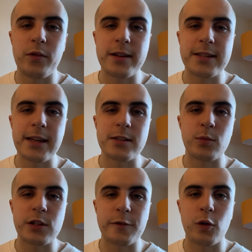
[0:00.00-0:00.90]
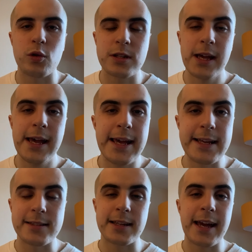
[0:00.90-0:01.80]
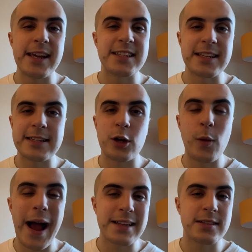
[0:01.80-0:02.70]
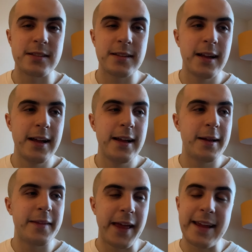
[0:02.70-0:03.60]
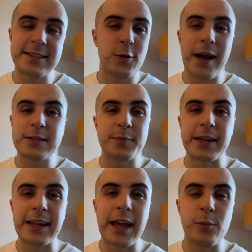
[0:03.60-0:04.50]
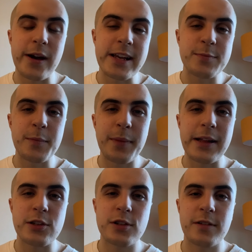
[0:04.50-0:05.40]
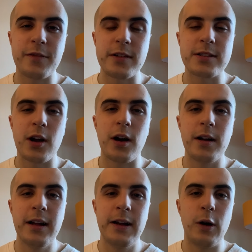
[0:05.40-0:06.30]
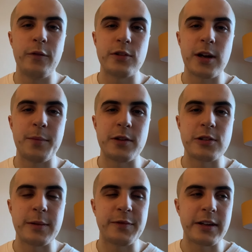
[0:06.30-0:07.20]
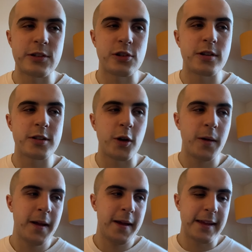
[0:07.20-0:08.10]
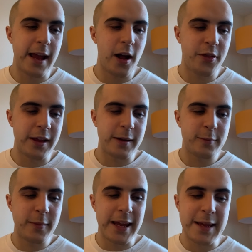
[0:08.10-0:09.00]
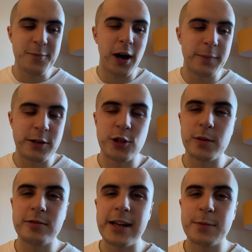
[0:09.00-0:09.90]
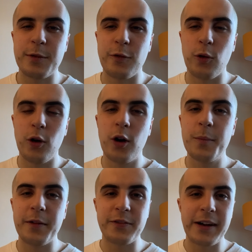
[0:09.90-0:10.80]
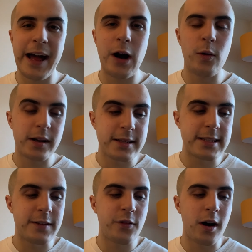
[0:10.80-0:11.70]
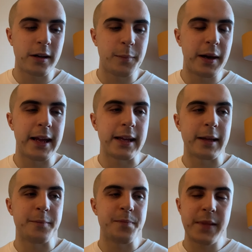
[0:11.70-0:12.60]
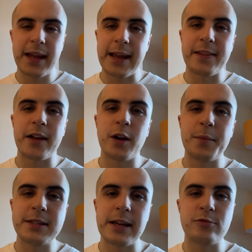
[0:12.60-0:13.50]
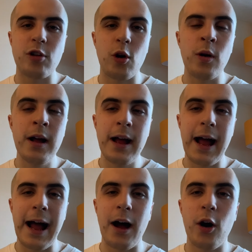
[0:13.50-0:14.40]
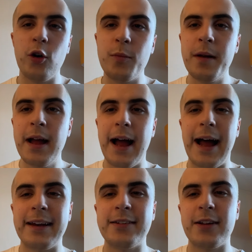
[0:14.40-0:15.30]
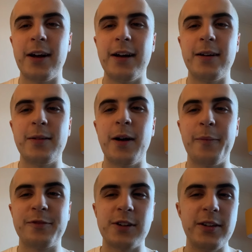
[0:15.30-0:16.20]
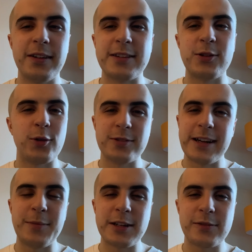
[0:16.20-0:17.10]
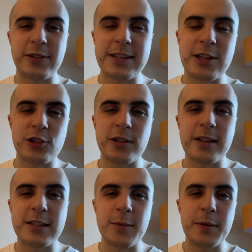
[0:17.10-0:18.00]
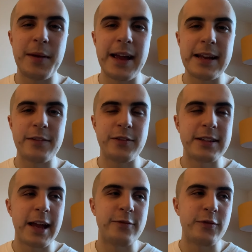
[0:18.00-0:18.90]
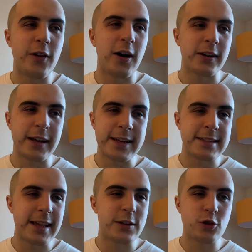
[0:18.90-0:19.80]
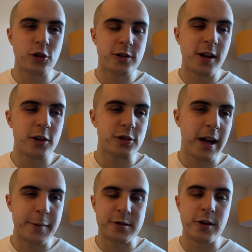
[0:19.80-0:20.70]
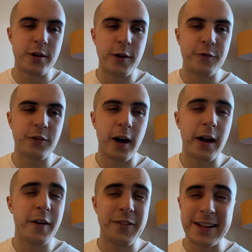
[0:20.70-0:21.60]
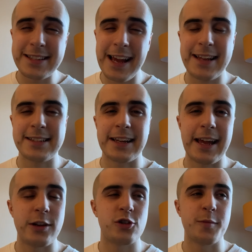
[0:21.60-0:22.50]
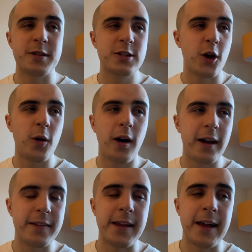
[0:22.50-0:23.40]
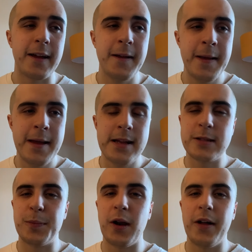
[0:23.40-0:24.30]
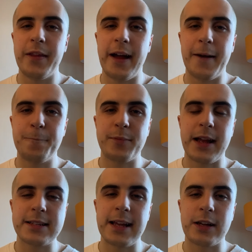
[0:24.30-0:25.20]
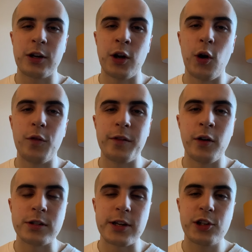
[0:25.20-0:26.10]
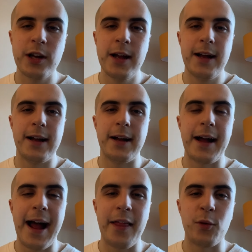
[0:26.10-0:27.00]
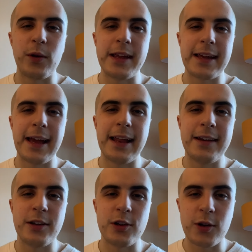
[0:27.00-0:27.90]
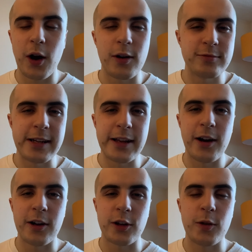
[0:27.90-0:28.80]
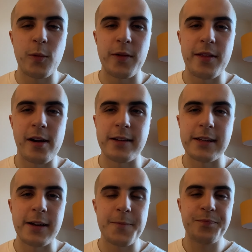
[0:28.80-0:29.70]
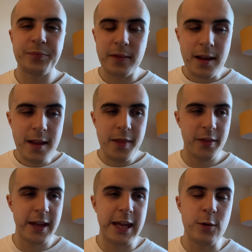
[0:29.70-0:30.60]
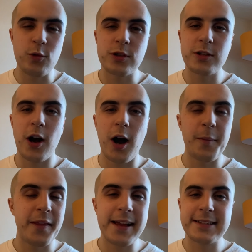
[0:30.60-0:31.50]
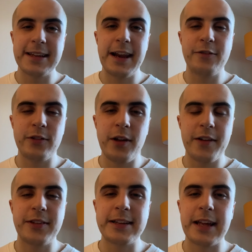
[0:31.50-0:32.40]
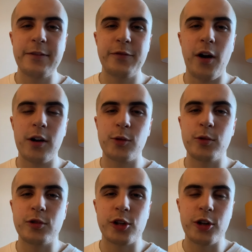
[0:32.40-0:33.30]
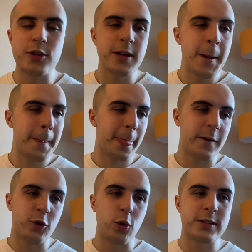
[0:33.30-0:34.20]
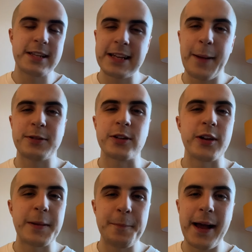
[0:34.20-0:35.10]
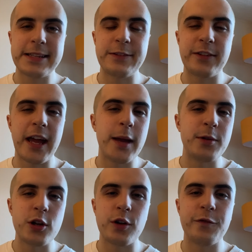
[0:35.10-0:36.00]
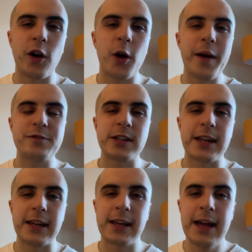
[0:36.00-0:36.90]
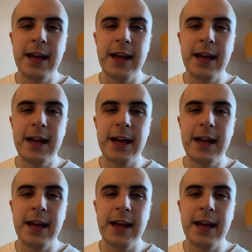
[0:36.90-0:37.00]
this season, which of course is the case. He still hasn't there still hasn't been a game where he's been benched for the start of a championship fixture. So, yeah, I think he might be due a rest before long, but for now I can see Wagner playing him in that number 10 role at home and uh, up front, there's not really much of a decision to be made for David Wagner, is there? Josh Sargent absolutely on fire. Fantastic header, jumped so high in the air to plant that, that second goal for Norwich uh, at the weekend. And you can't really argue with the idea that he will start. But that's the 11 that I think David Wagner will choose. Of course, it's an absolutely massive game and you can follow every kick